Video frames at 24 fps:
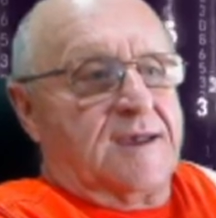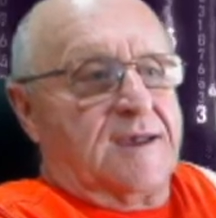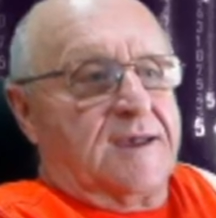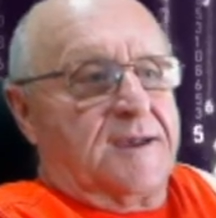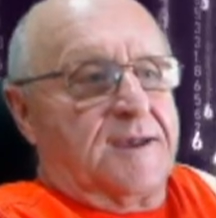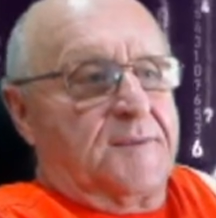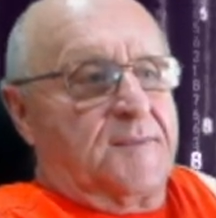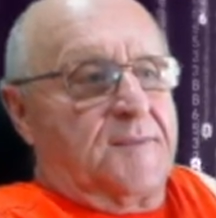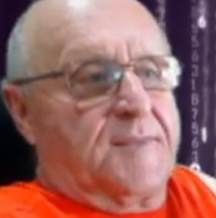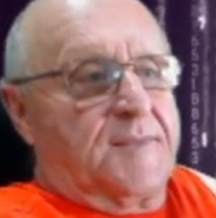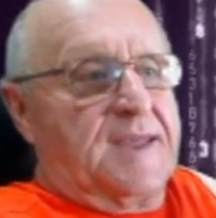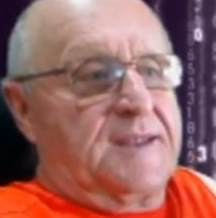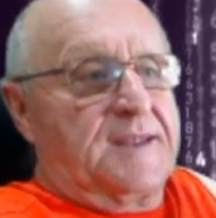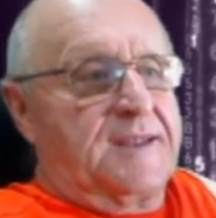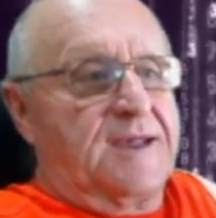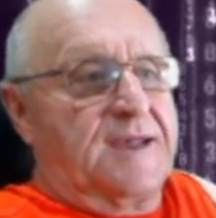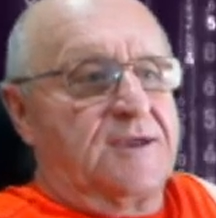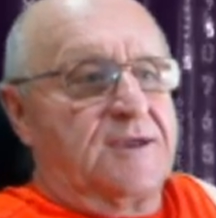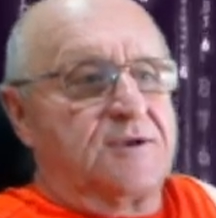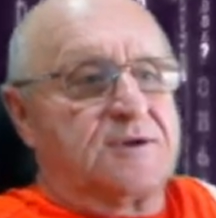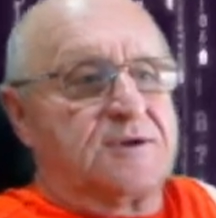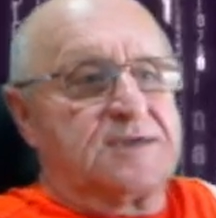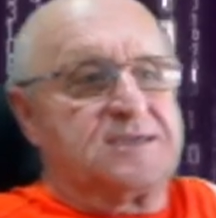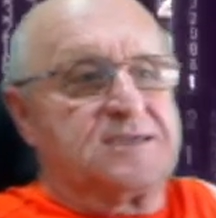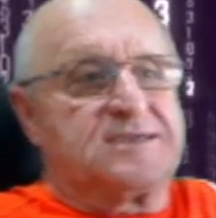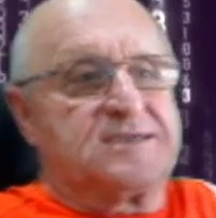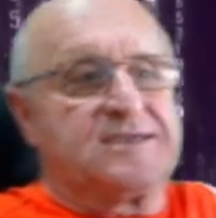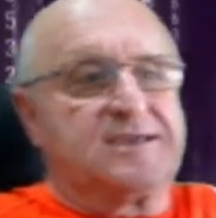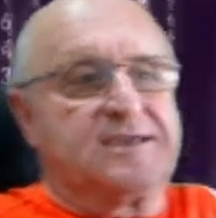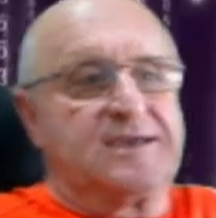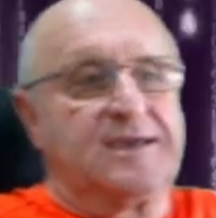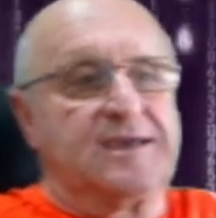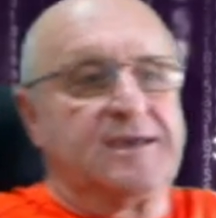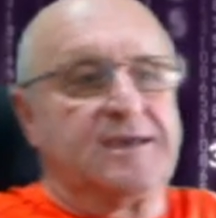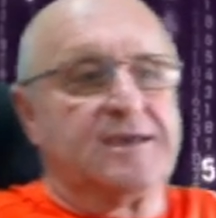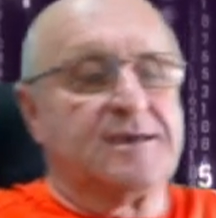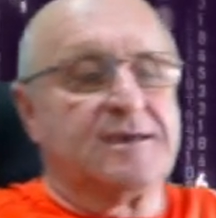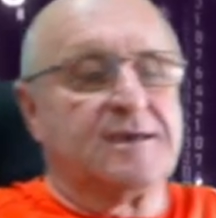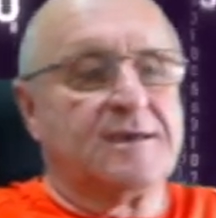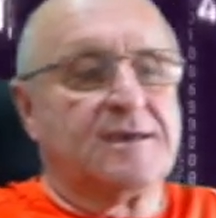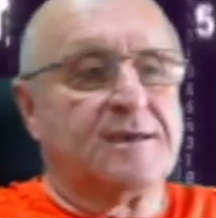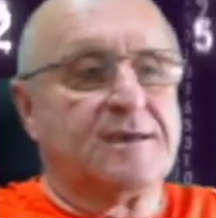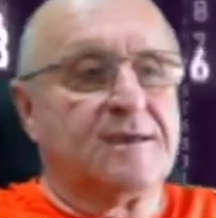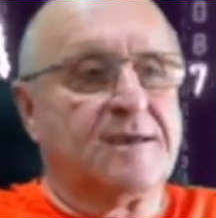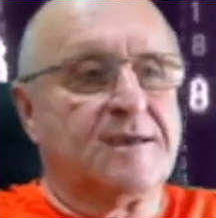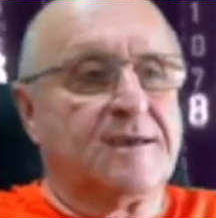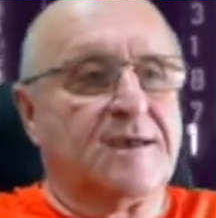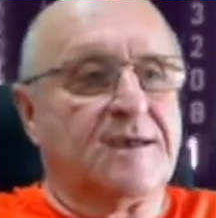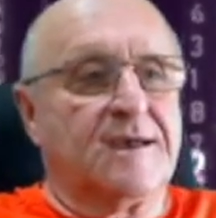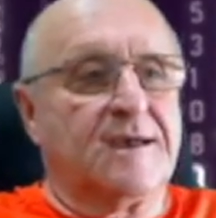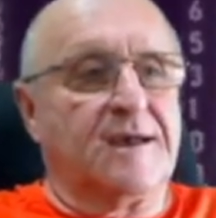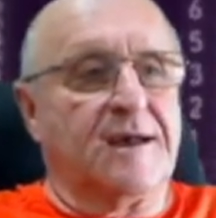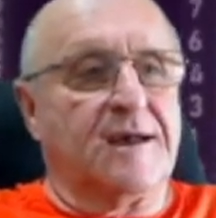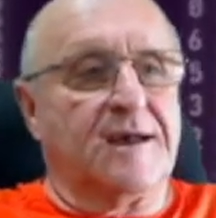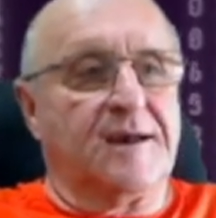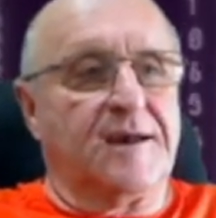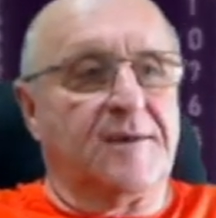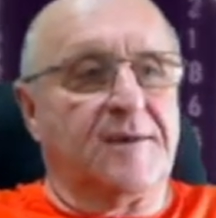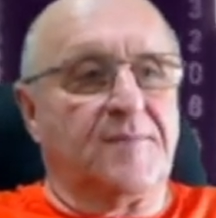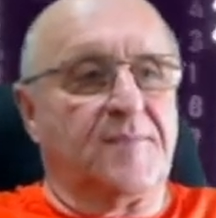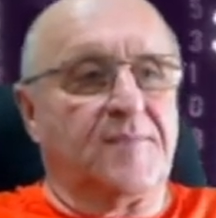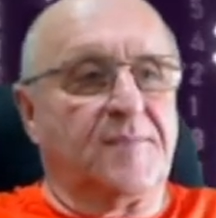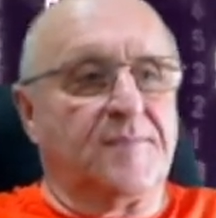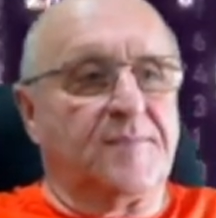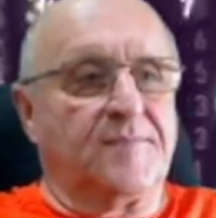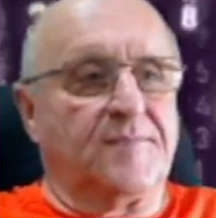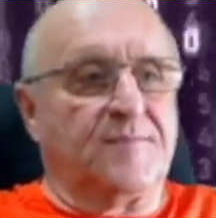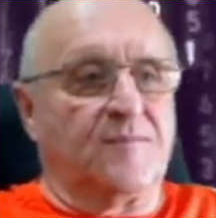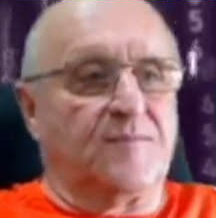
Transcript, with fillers: Um, and now you can see, um,